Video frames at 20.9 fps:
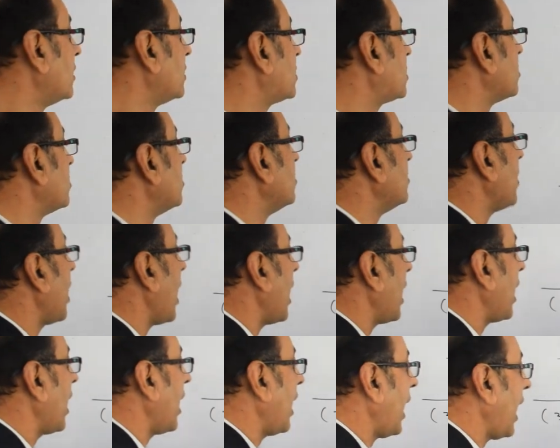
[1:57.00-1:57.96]
to
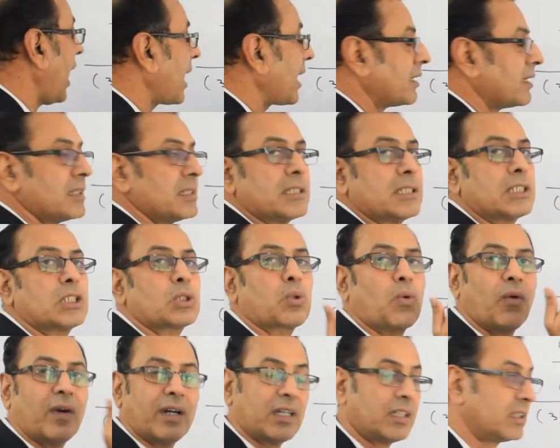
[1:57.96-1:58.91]
n
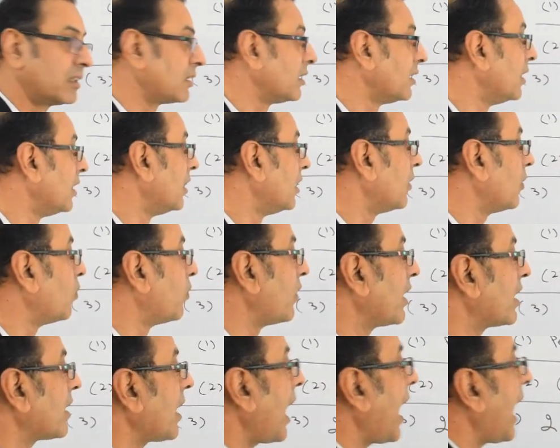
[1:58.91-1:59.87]
square,
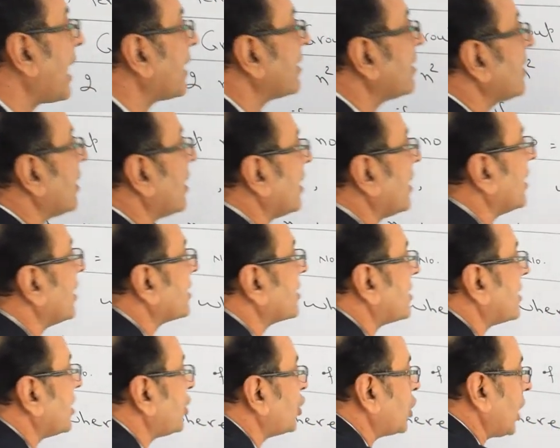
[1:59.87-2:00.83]
where n is
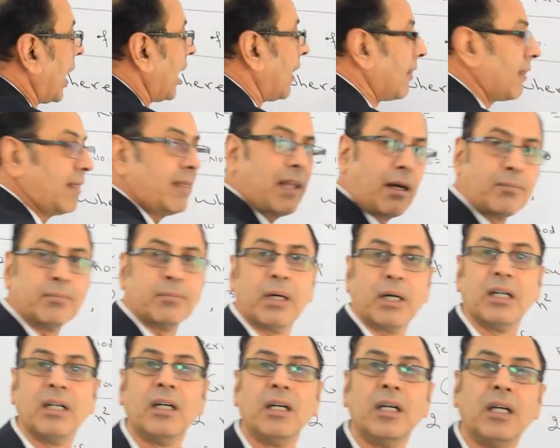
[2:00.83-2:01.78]
the shell number.
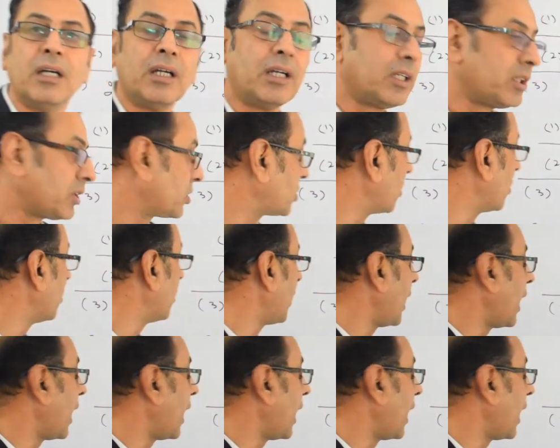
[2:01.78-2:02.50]
So